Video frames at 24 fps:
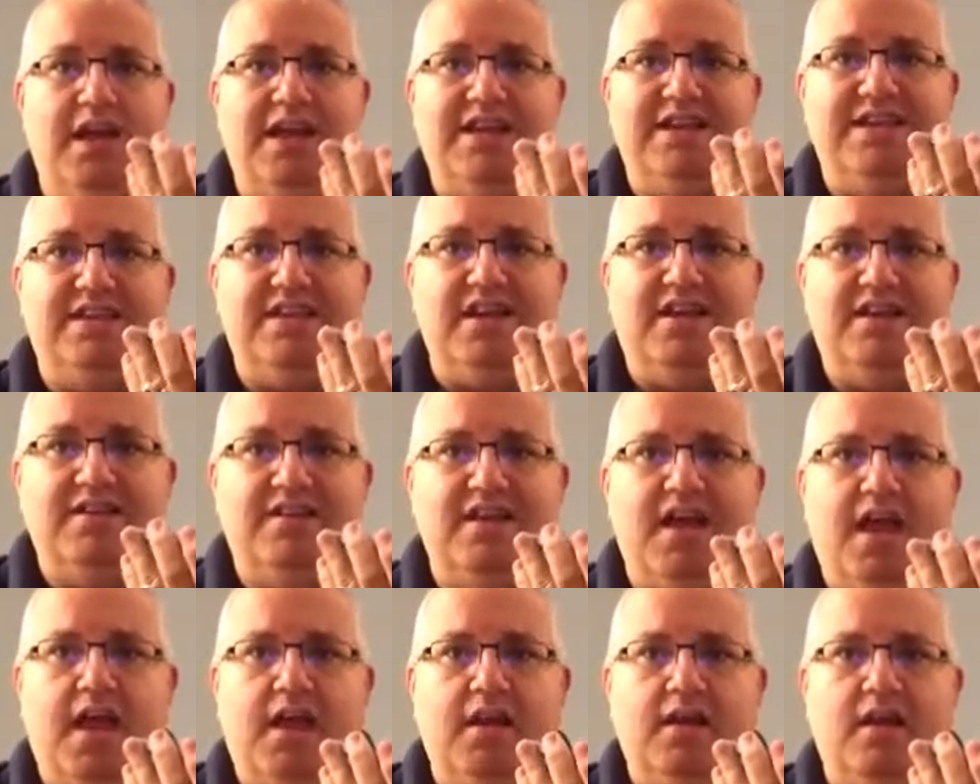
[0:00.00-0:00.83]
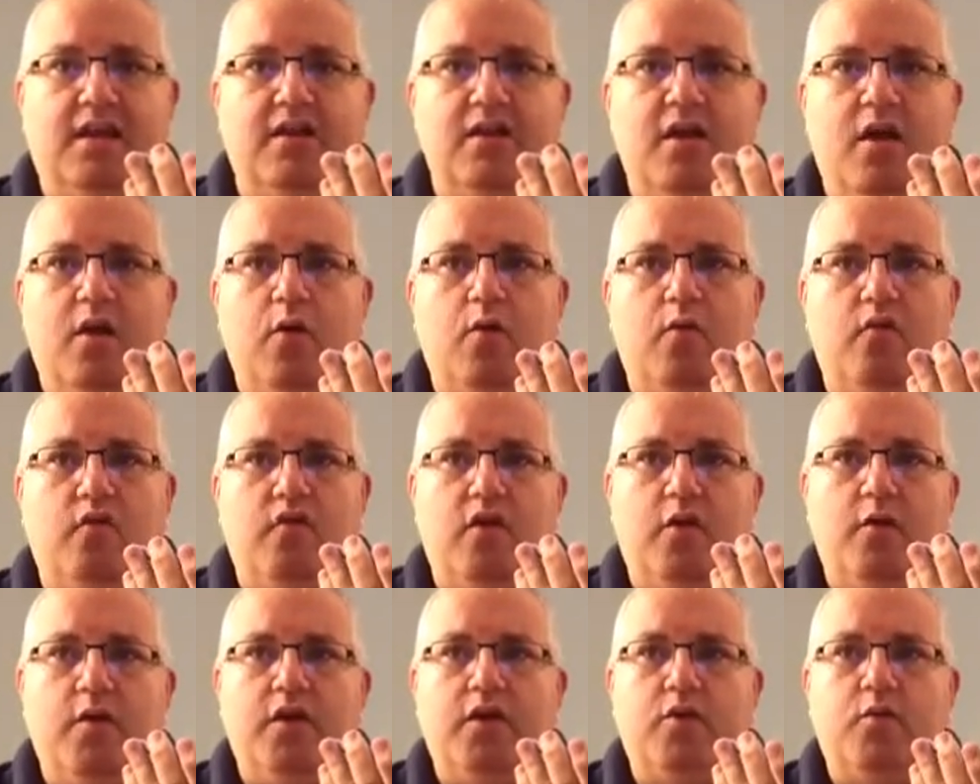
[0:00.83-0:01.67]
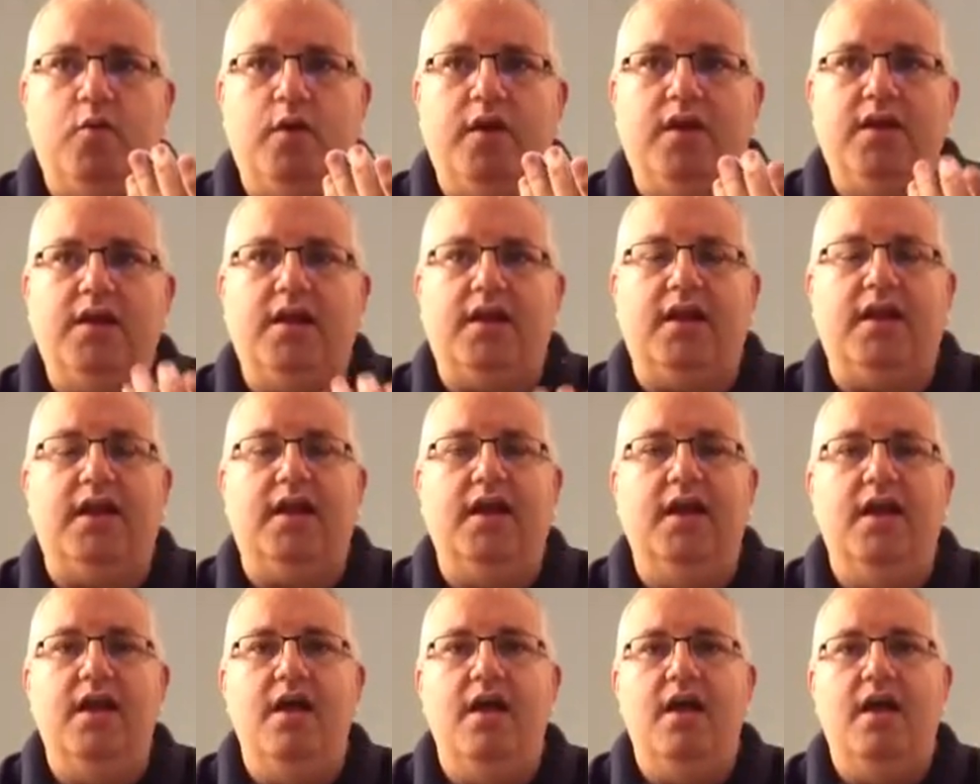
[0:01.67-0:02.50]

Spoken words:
and dictate a note very quickly.